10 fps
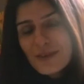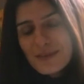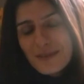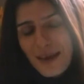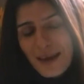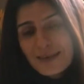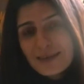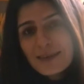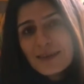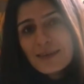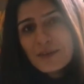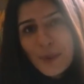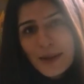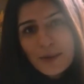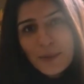is there till
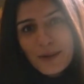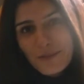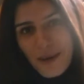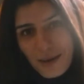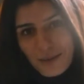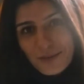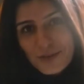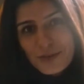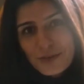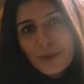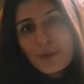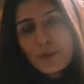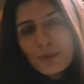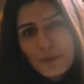2025, so